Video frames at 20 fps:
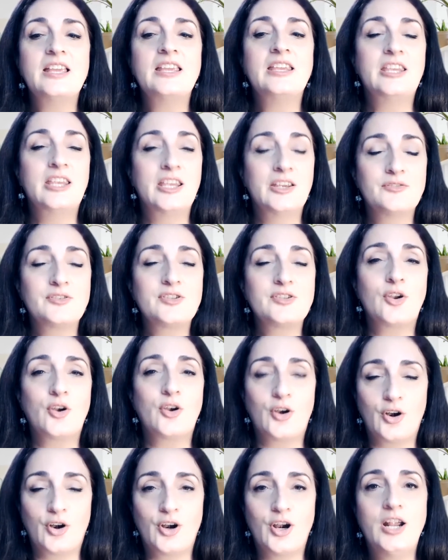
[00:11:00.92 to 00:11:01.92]
gives
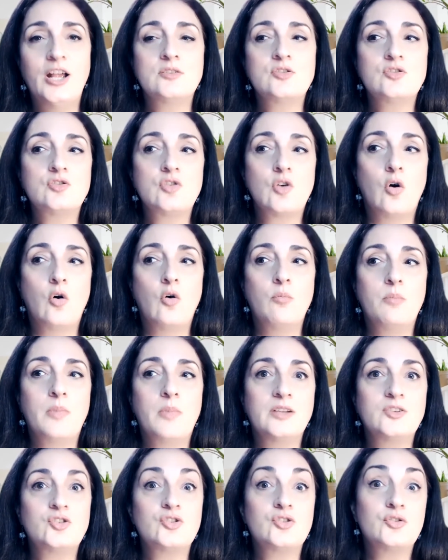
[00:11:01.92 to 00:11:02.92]
her so
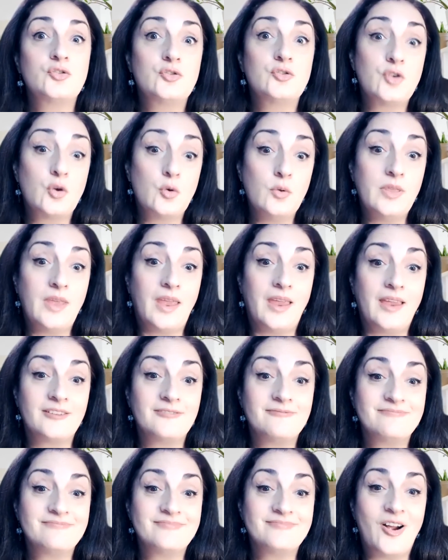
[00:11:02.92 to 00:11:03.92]
much soothing.
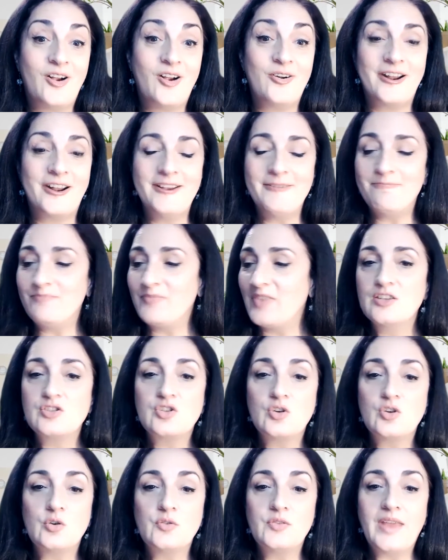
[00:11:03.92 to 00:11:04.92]
All right.
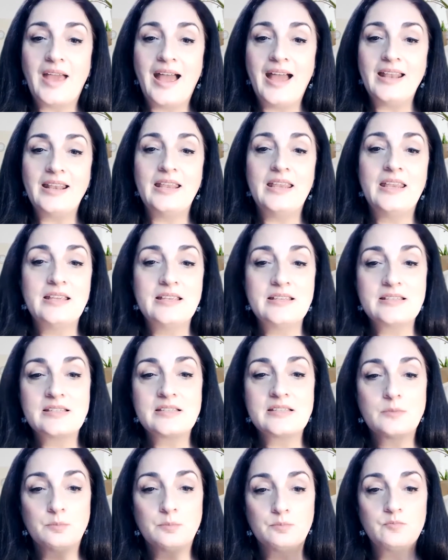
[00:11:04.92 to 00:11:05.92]
So that
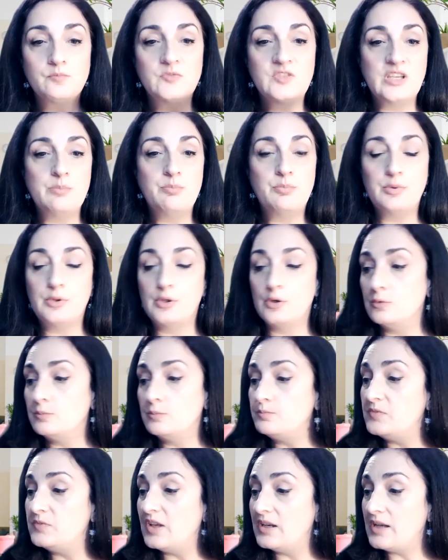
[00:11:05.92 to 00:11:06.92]
is Deep Blue.
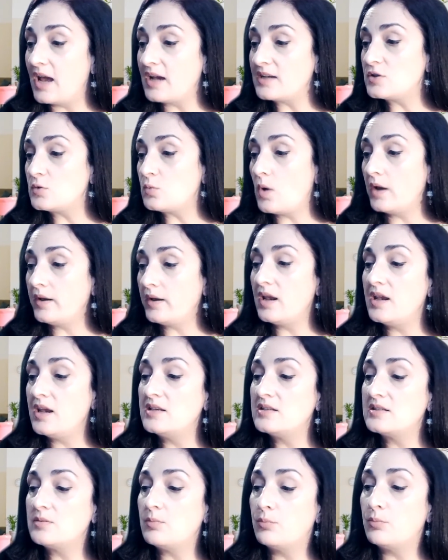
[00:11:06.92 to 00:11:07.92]
The next one
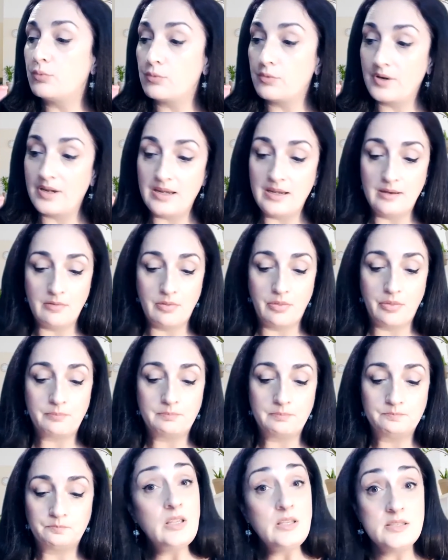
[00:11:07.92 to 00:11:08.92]
is Breathe.
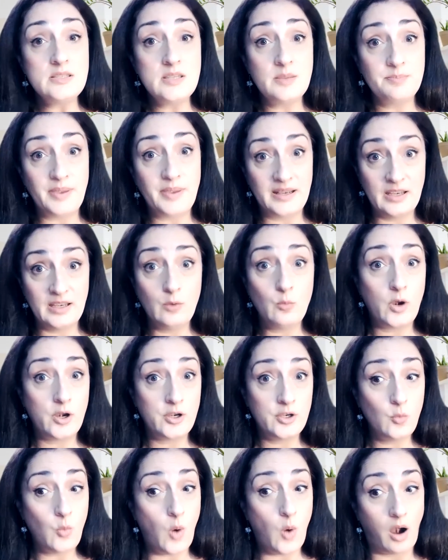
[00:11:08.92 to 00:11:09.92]
Depending where
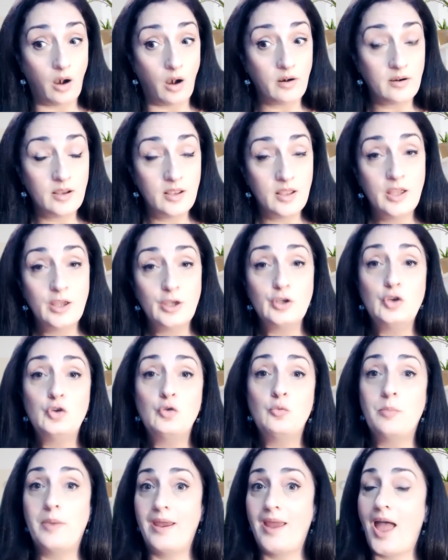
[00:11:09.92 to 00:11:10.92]
you are, you
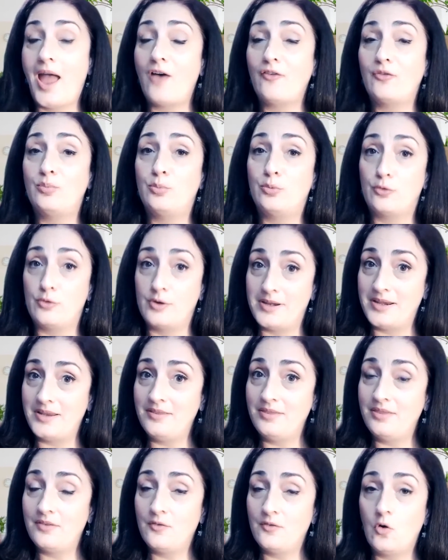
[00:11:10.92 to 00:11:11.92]
may have
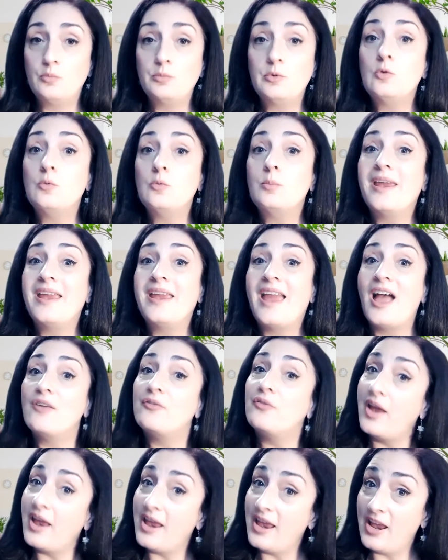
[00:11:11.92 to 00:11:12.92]
Breathe or you may
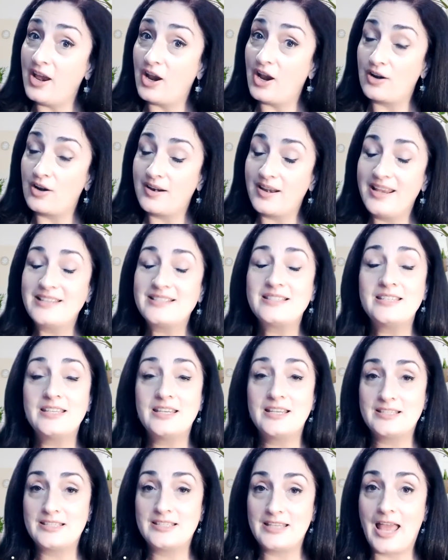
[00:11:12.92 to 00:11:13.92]
have Air. It's the
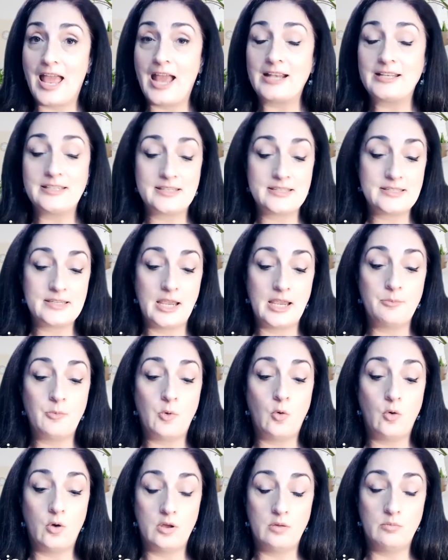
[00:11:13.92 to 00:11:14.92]
exact same
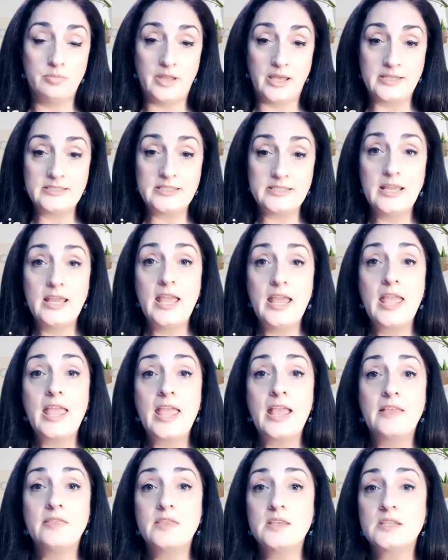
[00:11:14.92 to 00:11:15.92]
oil blend.
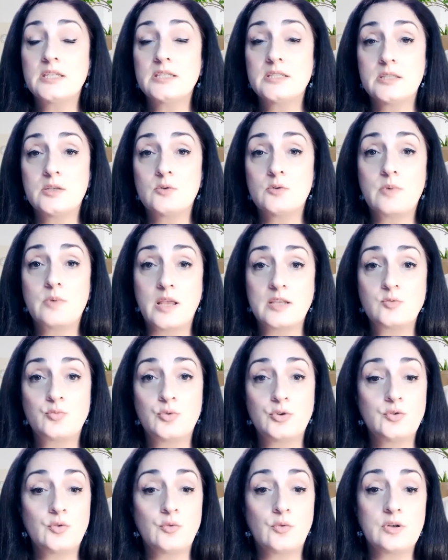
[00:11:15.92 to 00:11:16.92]
And this is the
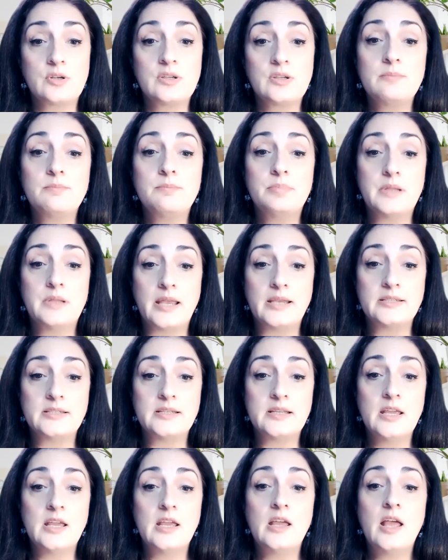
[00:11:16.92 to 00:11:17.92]
respiratory blend.
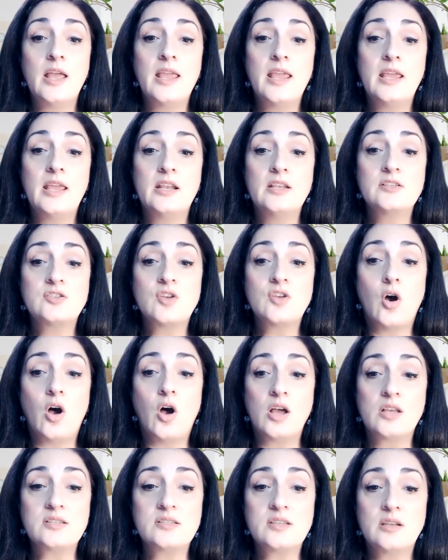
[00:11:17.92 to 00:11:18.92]
It is
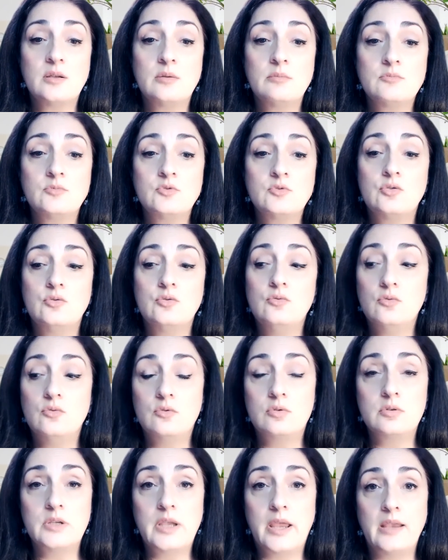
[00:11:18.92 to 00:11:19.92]
awesome to
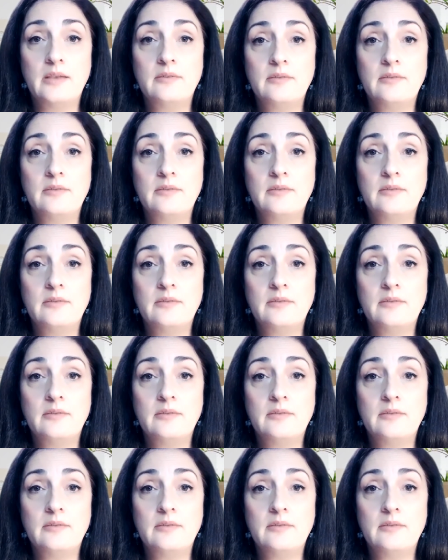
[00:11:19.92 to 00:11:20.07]
create